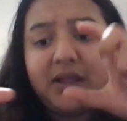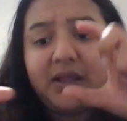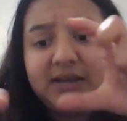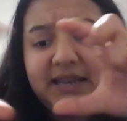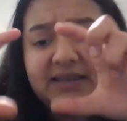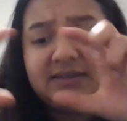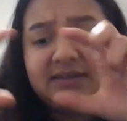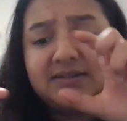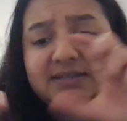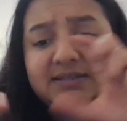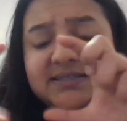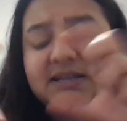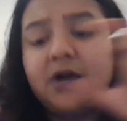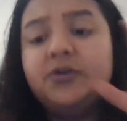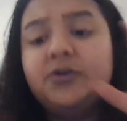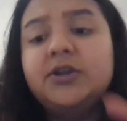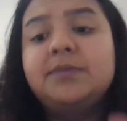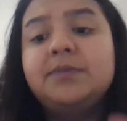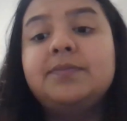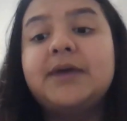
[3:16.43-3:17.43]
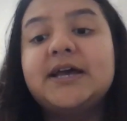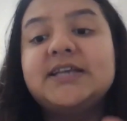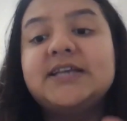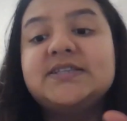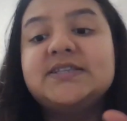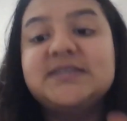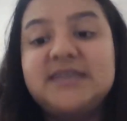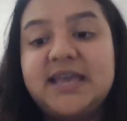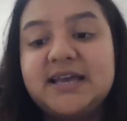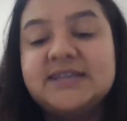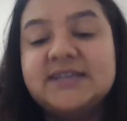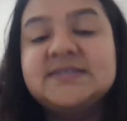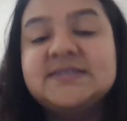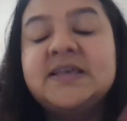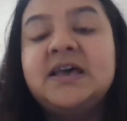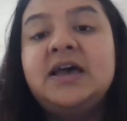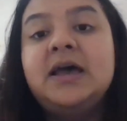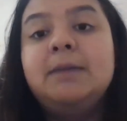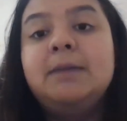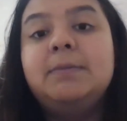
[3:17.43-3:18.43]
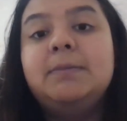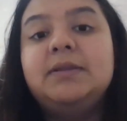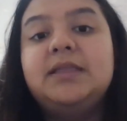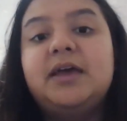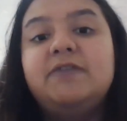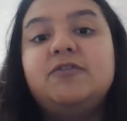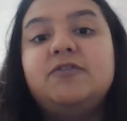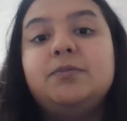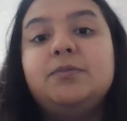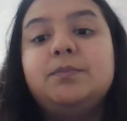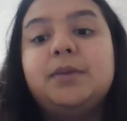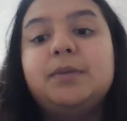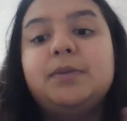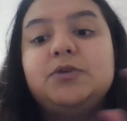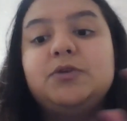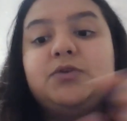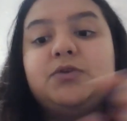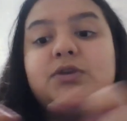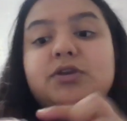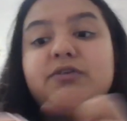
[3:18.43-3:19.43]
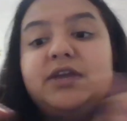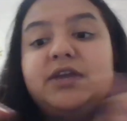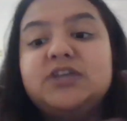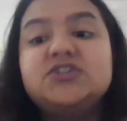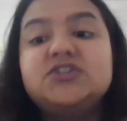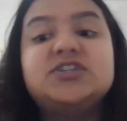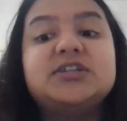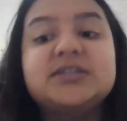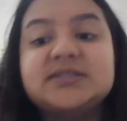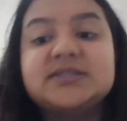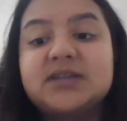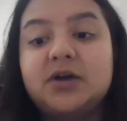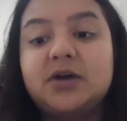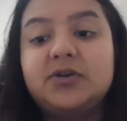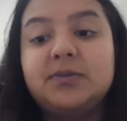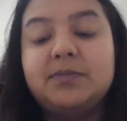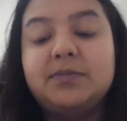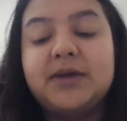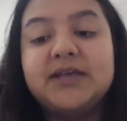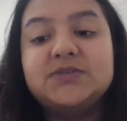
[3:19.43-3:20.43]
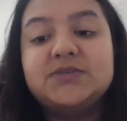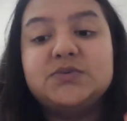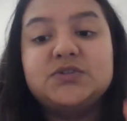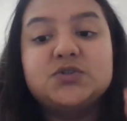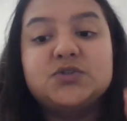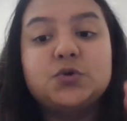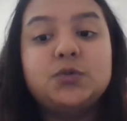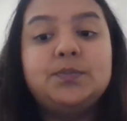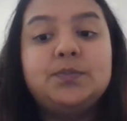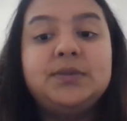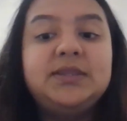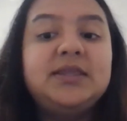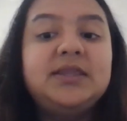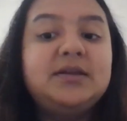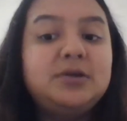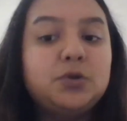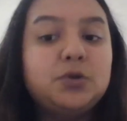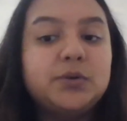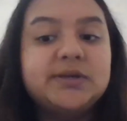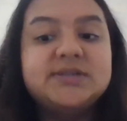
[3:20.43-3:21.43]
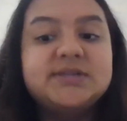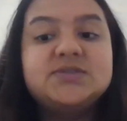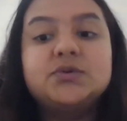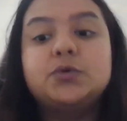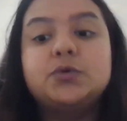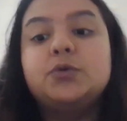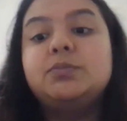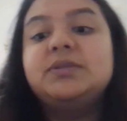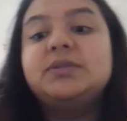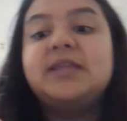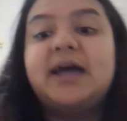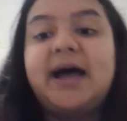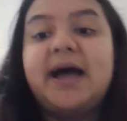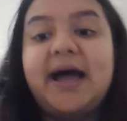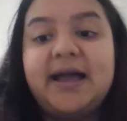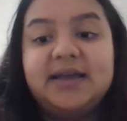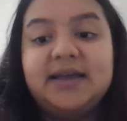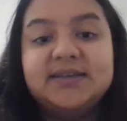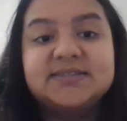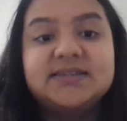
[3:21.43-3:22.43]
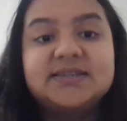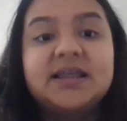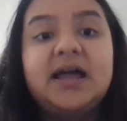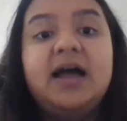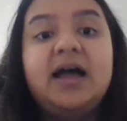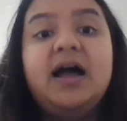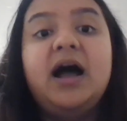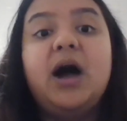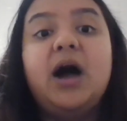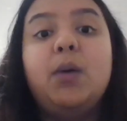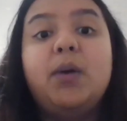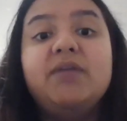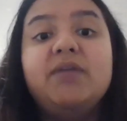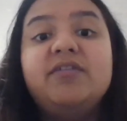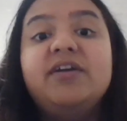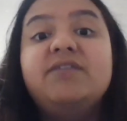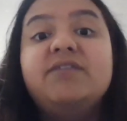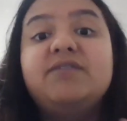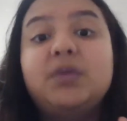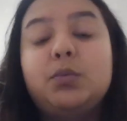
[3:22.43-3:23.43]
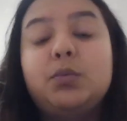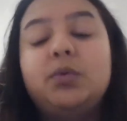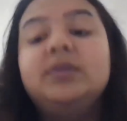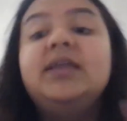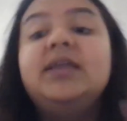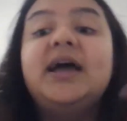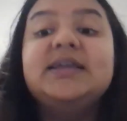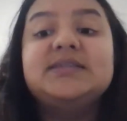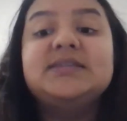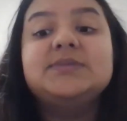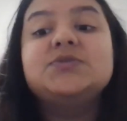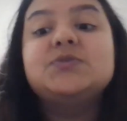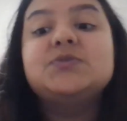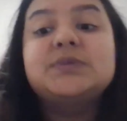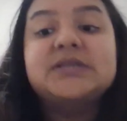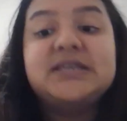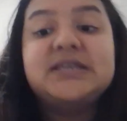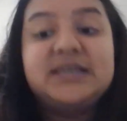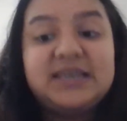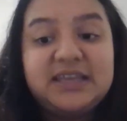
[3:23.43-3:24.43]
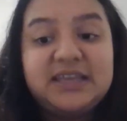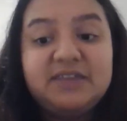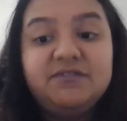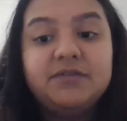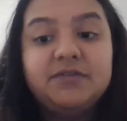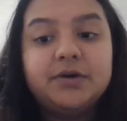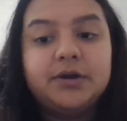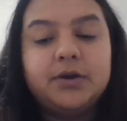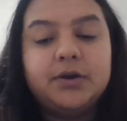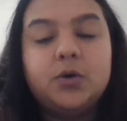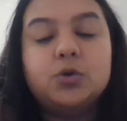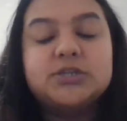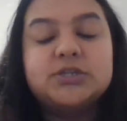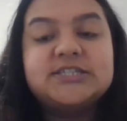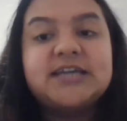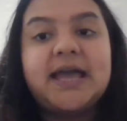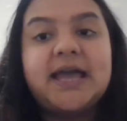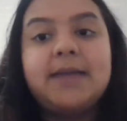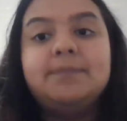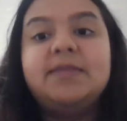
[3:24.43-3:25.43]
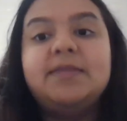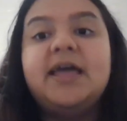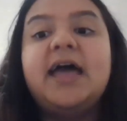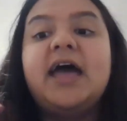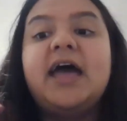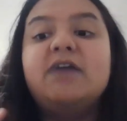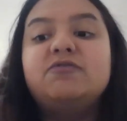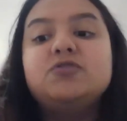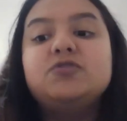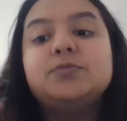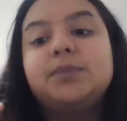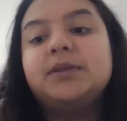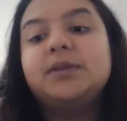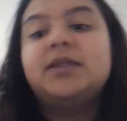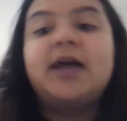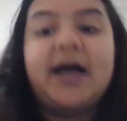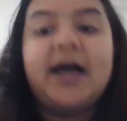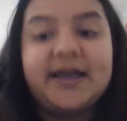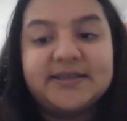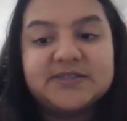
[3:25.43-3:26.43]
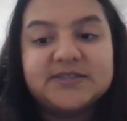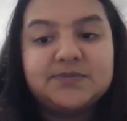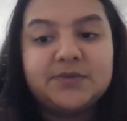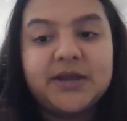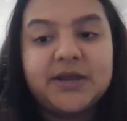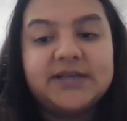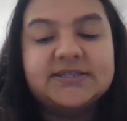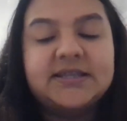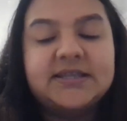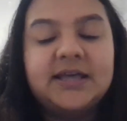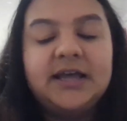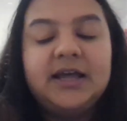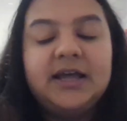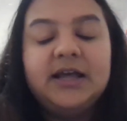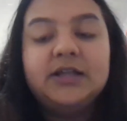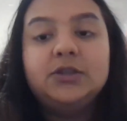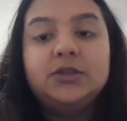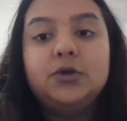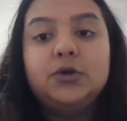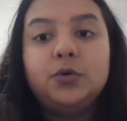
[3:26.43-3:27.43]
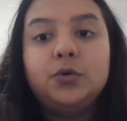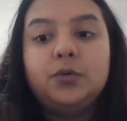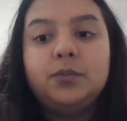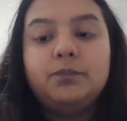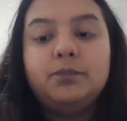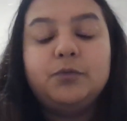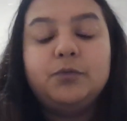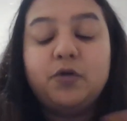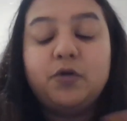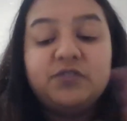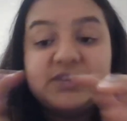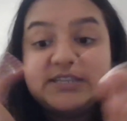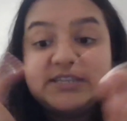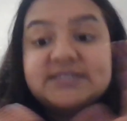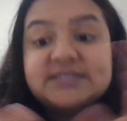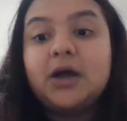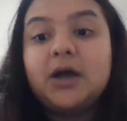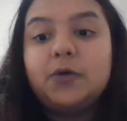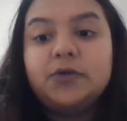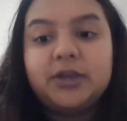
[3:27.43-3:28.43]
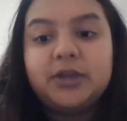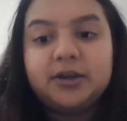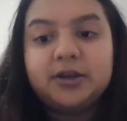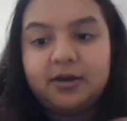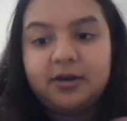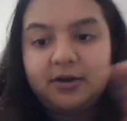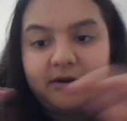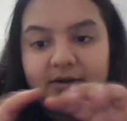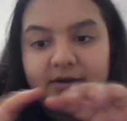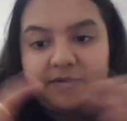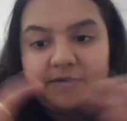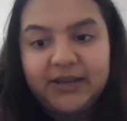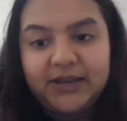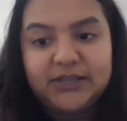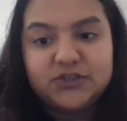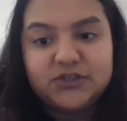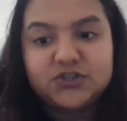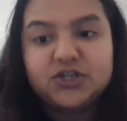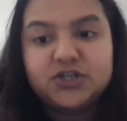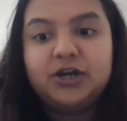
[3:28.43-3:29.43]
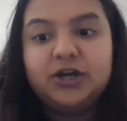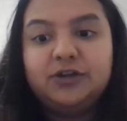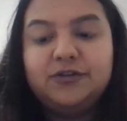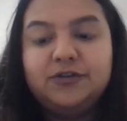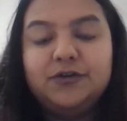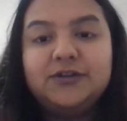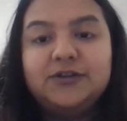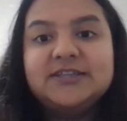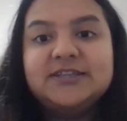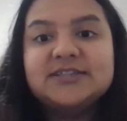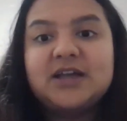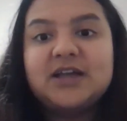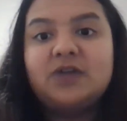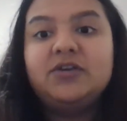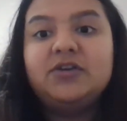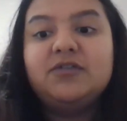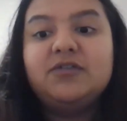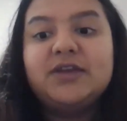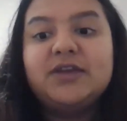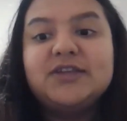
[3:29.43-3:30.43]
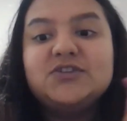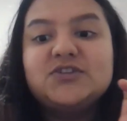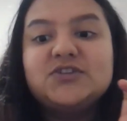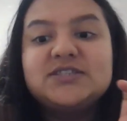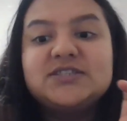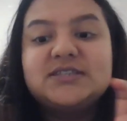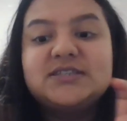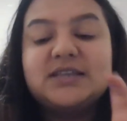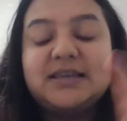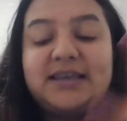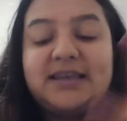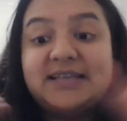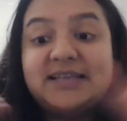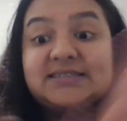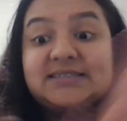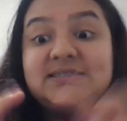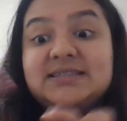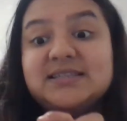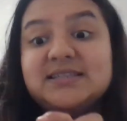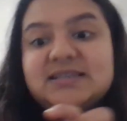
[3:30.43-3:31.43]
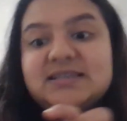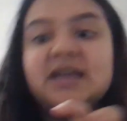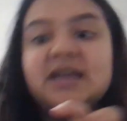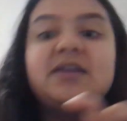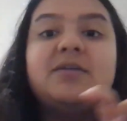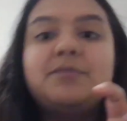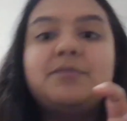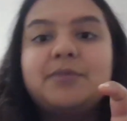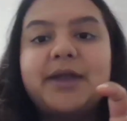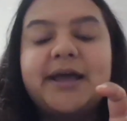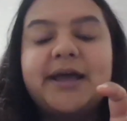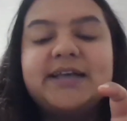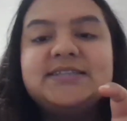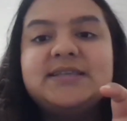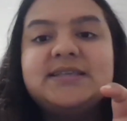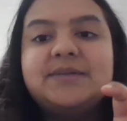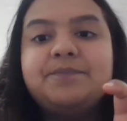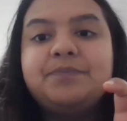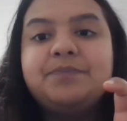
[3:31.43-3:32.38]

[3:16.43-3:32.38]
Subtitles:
at a discounted price, yes, but they have to pay between a range at a discounted price, which could be the lowest or could be the highest. However, if they want the items to be delivered on time, they have to pay the highest price, though of the discounted range. Though the discounted range is less than the standard price,